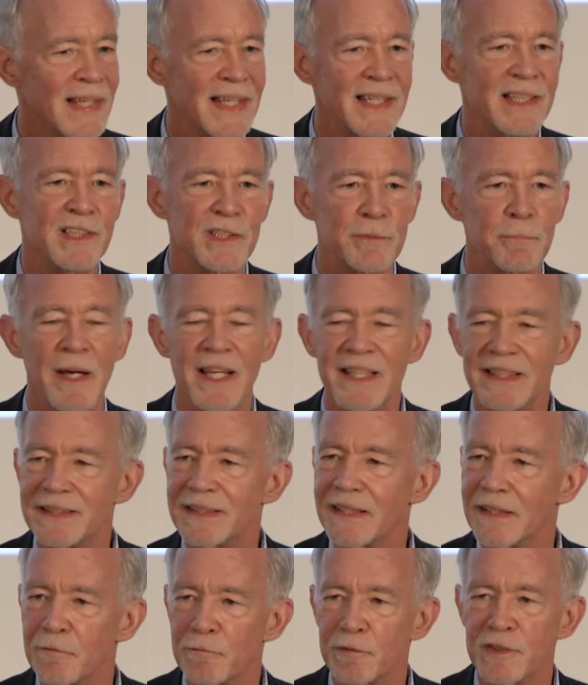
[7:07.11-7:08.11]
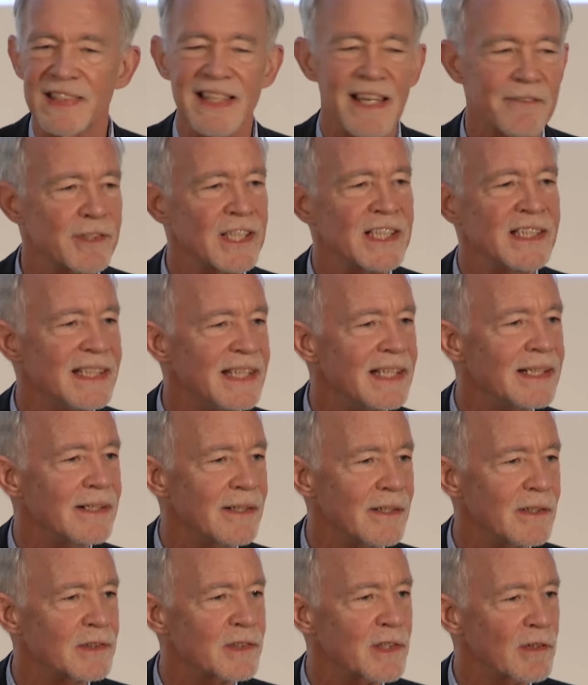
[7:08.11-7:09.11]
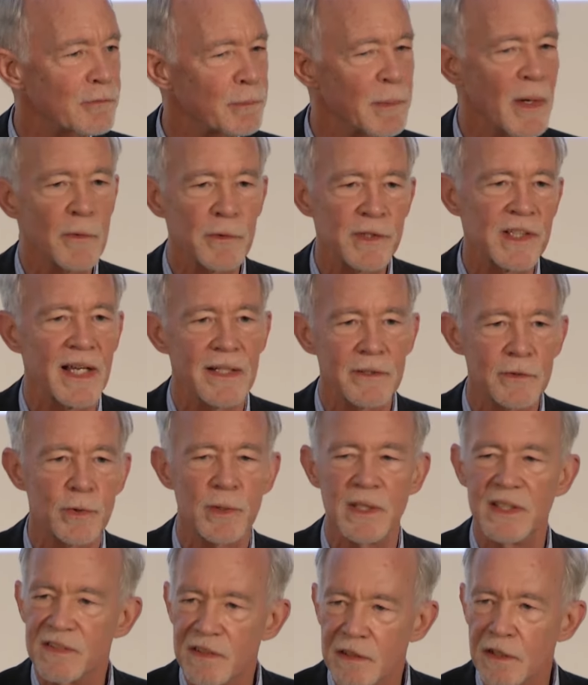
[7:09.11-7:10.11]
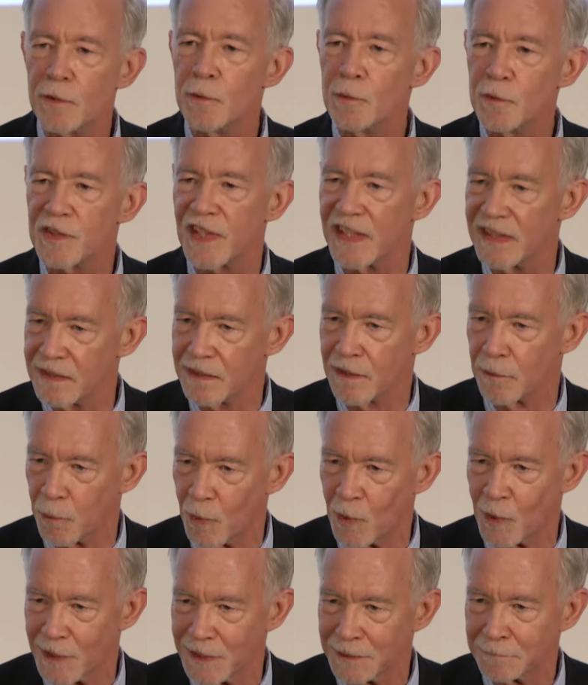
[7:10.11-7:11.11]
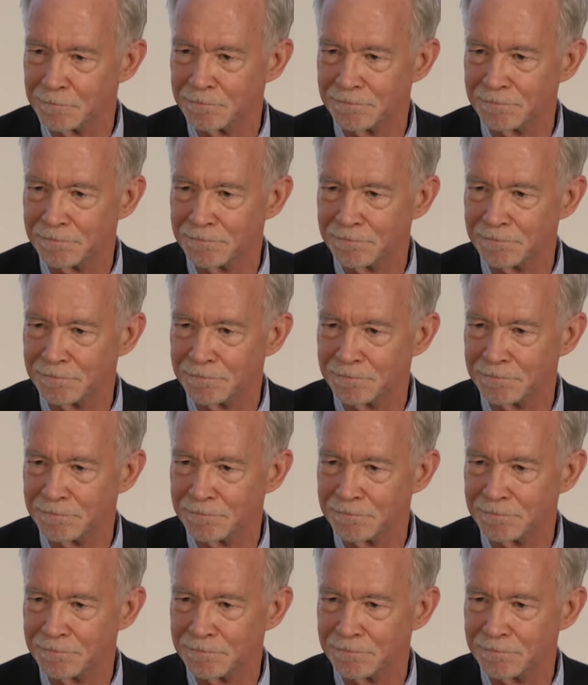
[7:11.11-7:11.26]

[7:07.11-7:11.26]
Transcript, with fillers: in spite of seven years of both countries losing the war.